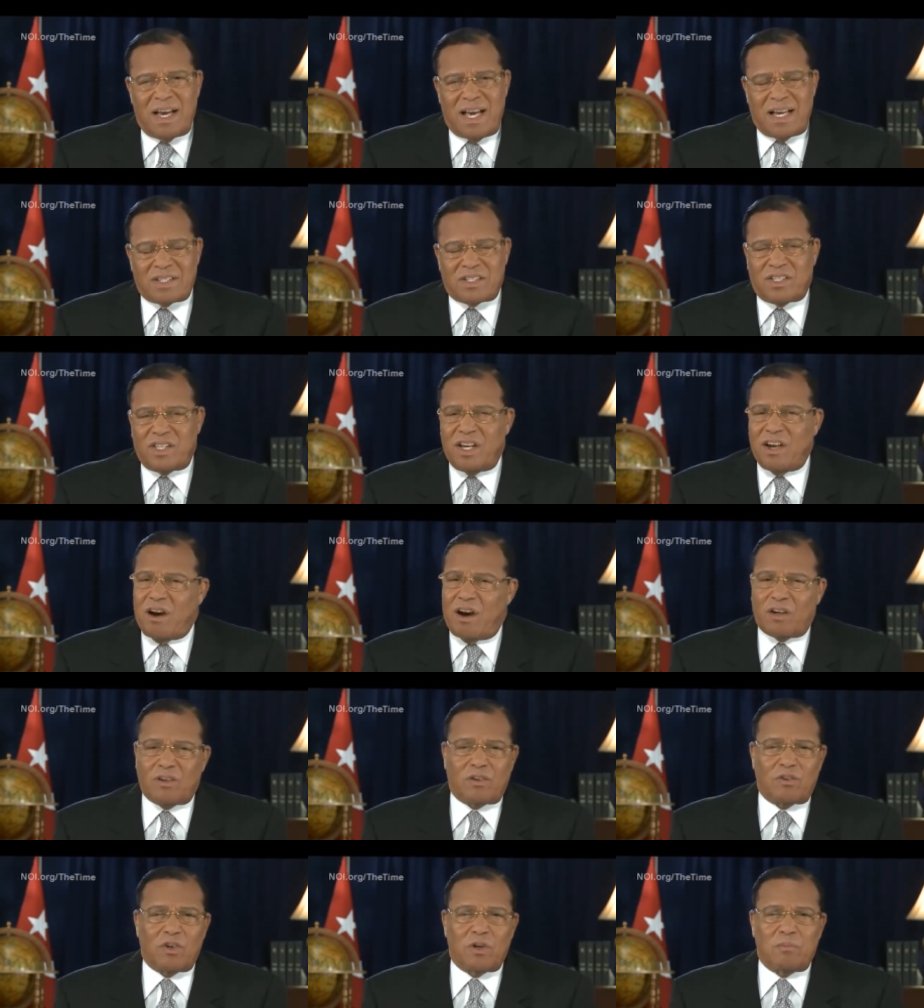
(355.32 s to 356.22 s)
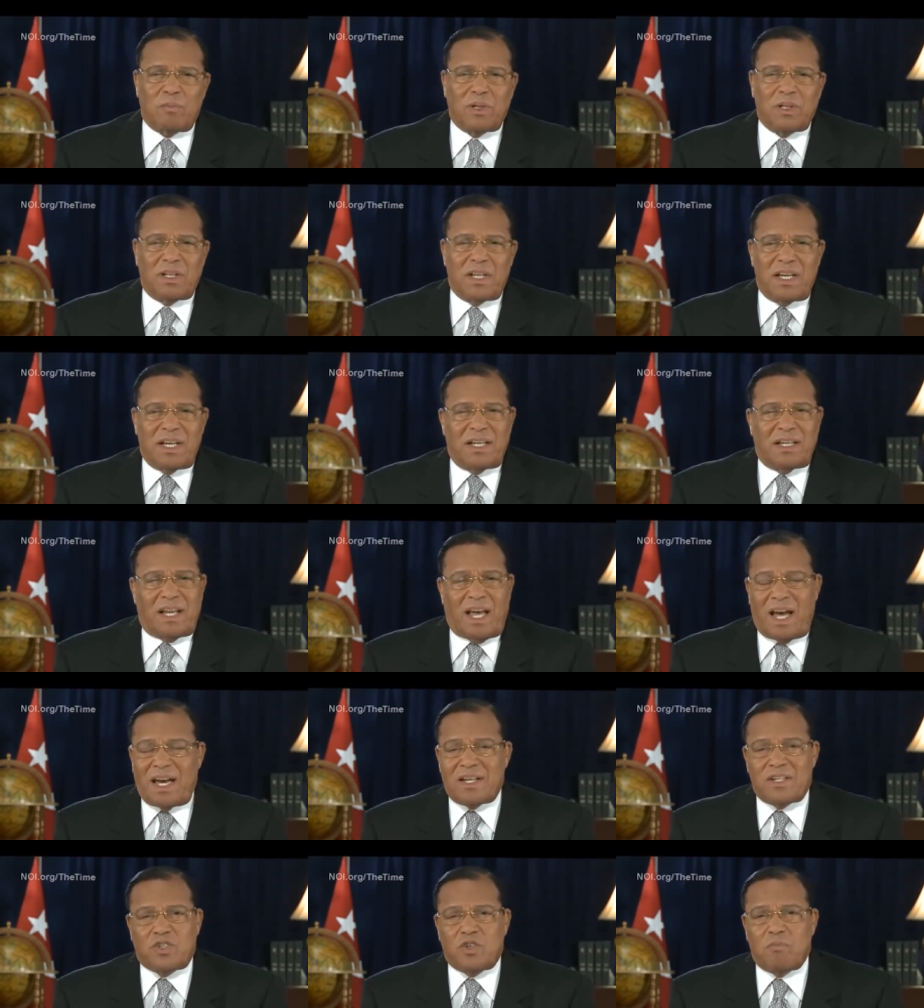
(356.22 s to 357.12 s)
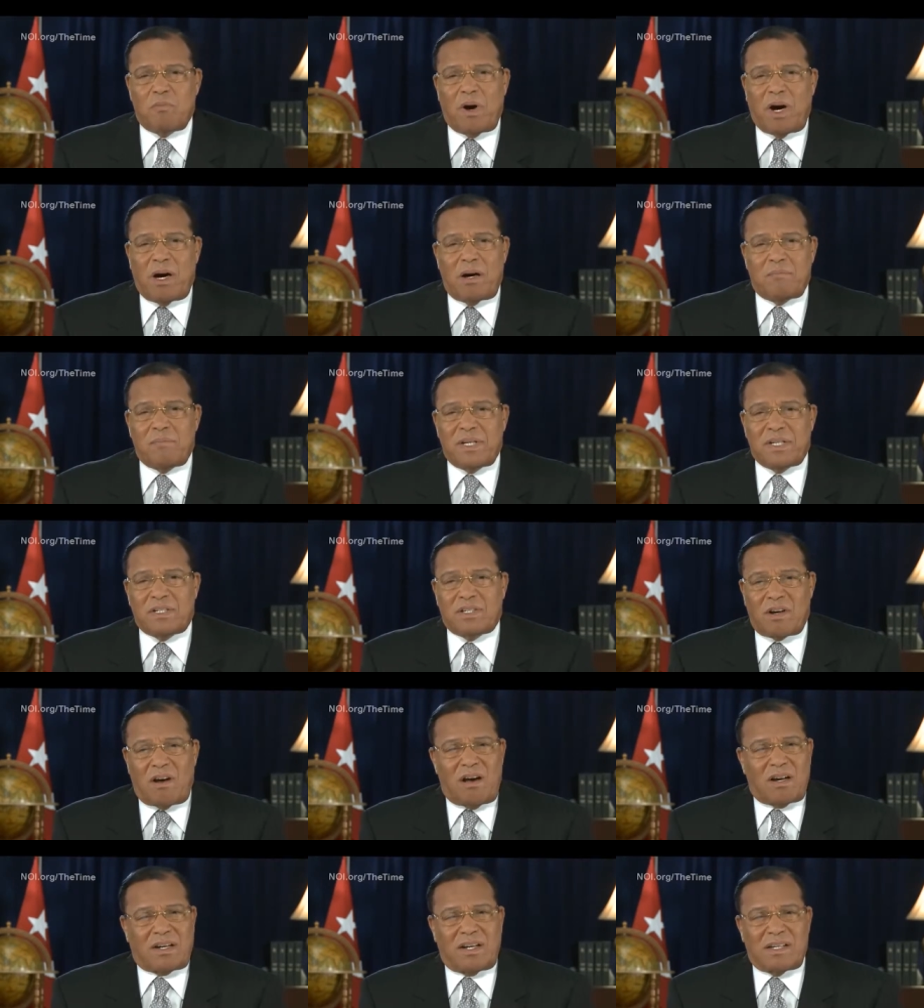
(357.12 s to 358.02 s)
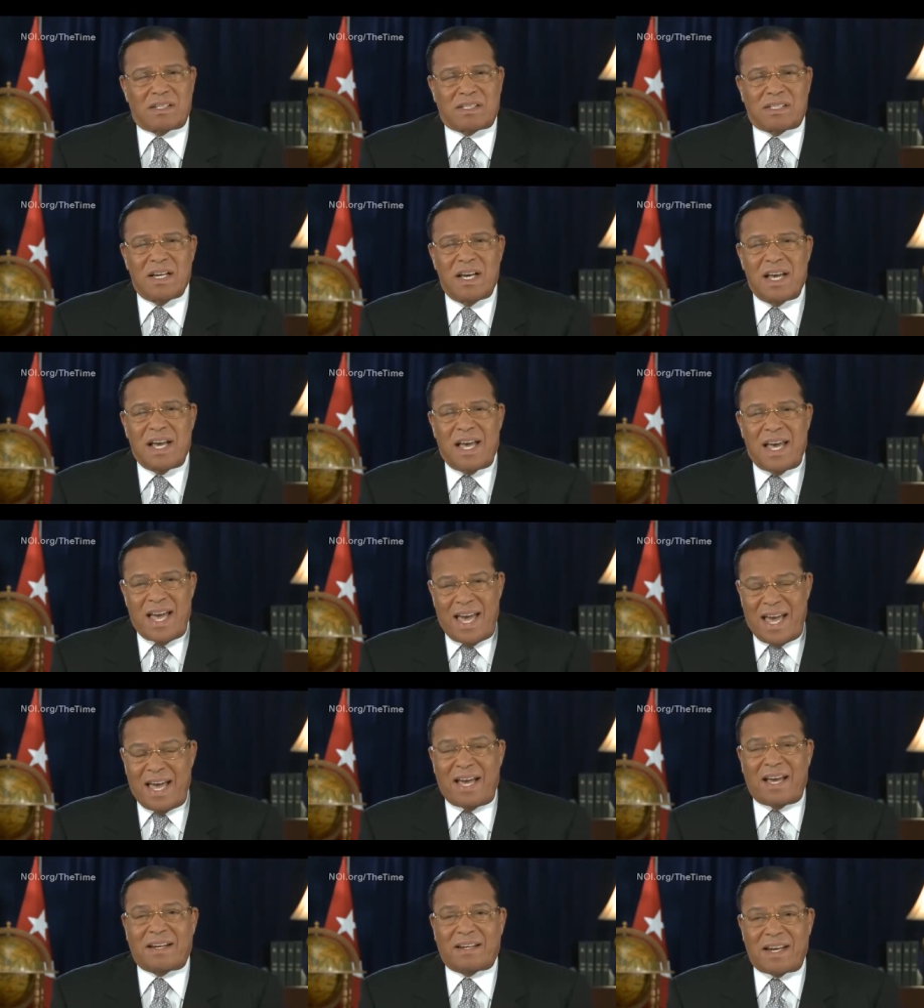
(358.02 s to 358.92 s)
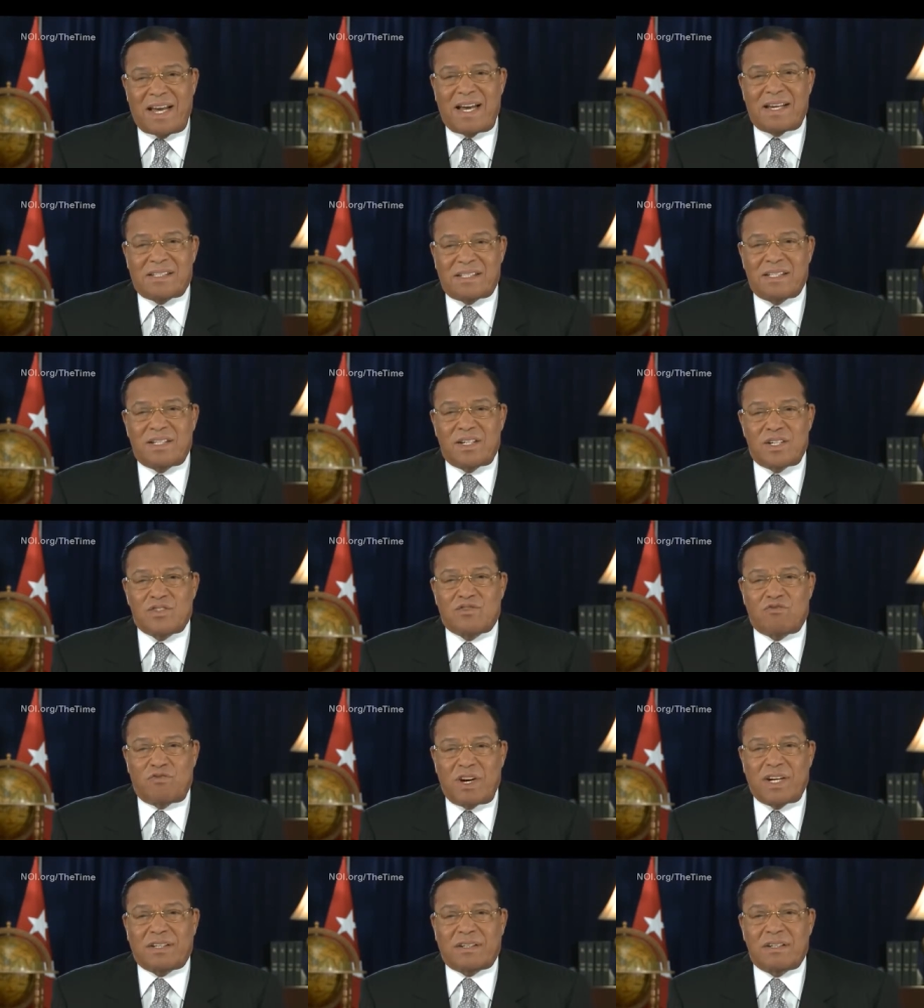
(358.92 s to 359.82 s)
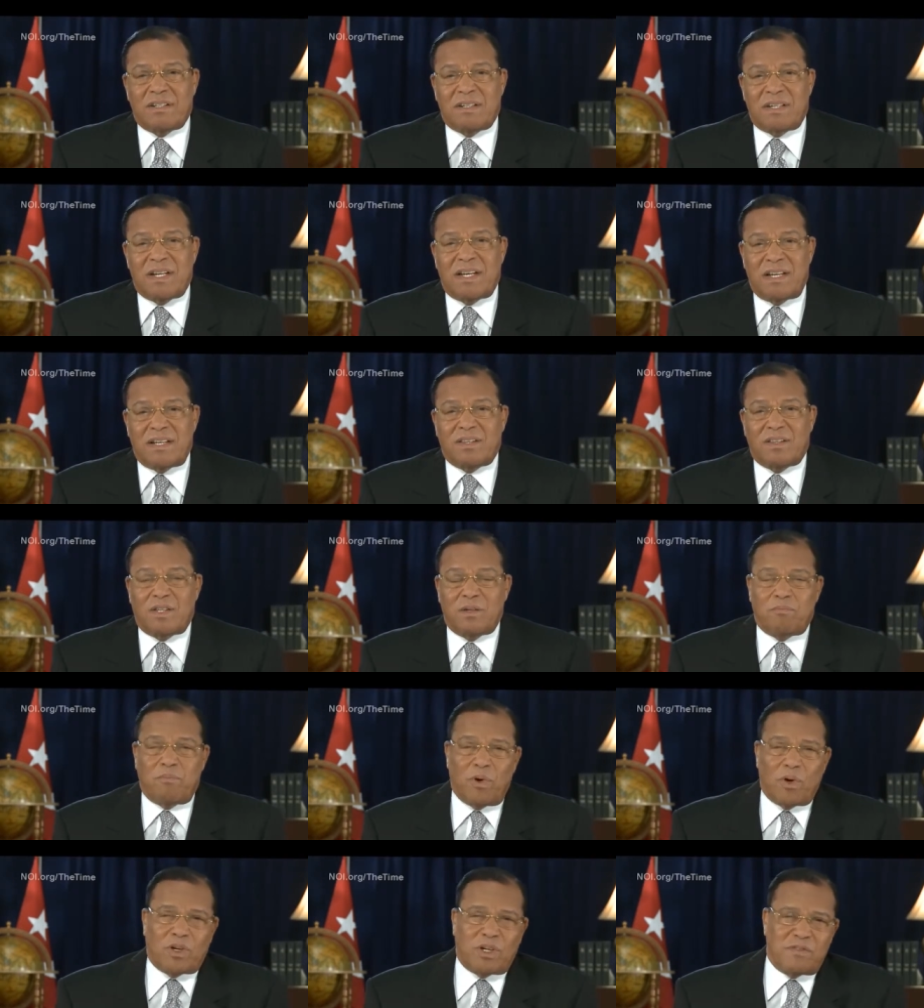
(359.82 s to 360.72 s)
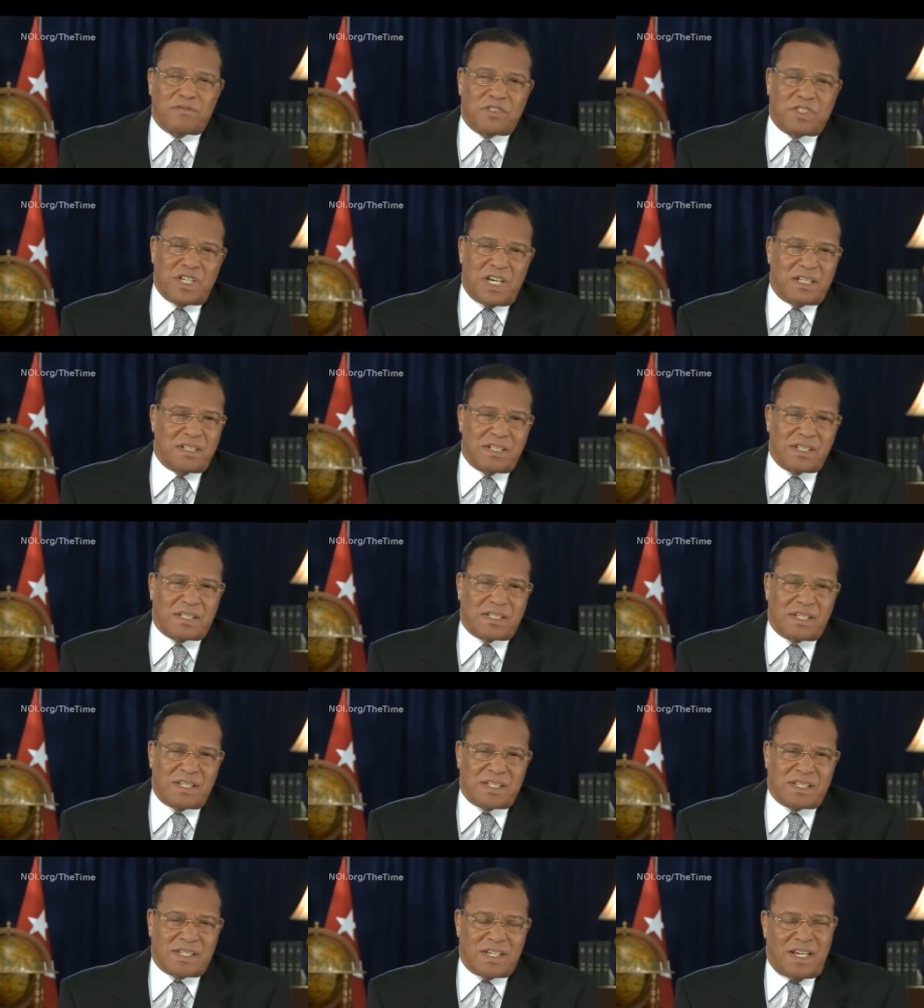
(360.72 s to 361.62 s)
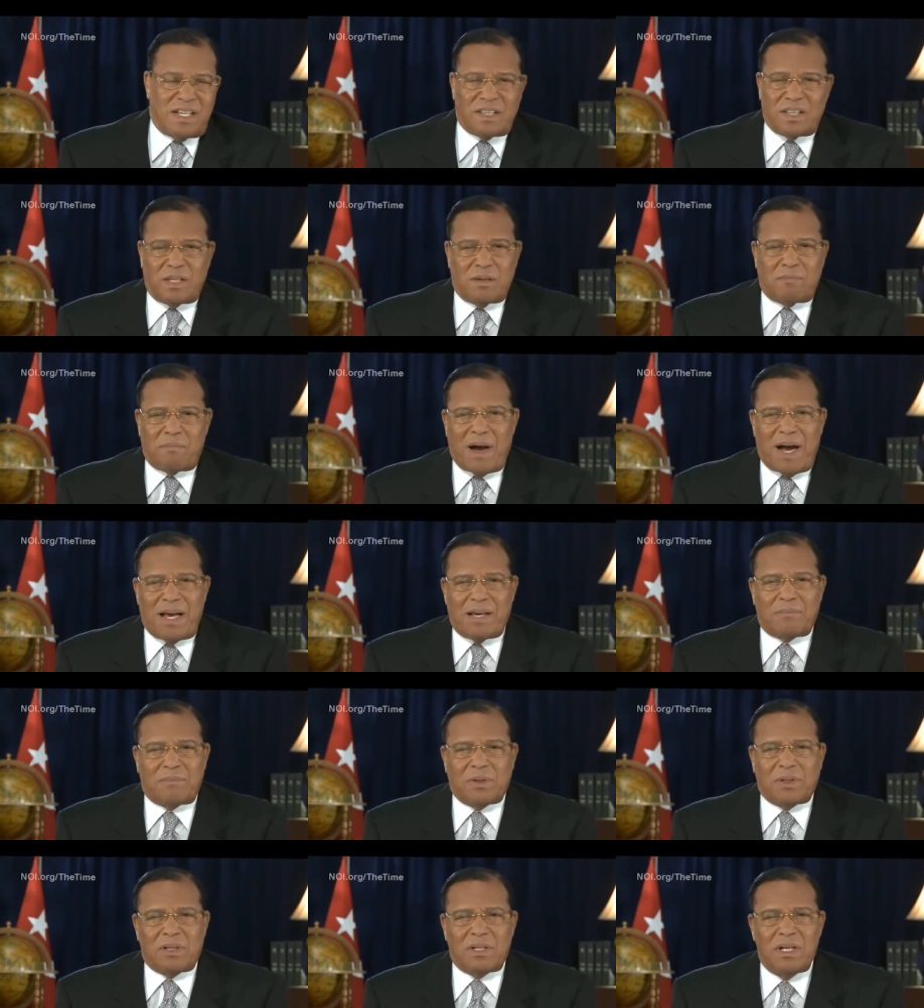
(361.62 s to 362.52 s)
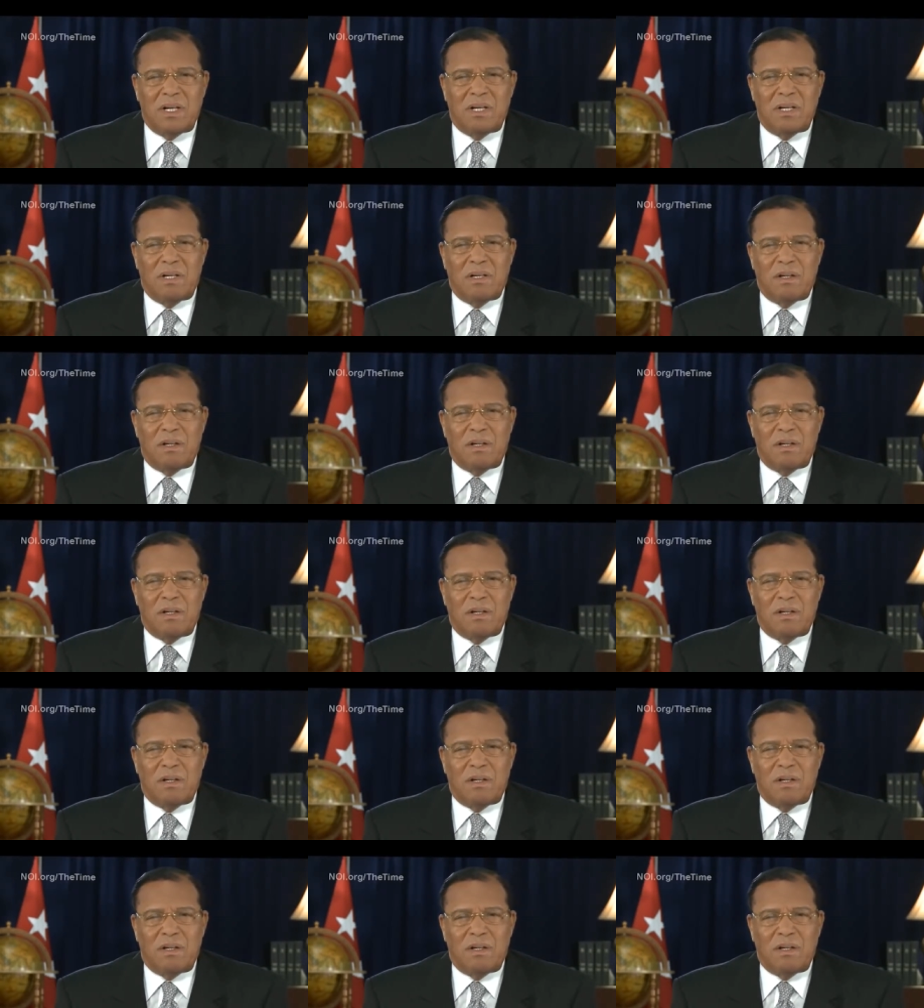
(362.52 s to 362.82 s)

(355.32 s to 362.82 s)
as the Honorable Elijah Muhammad taught us, and as it is written in the book of Genesis in the Bible,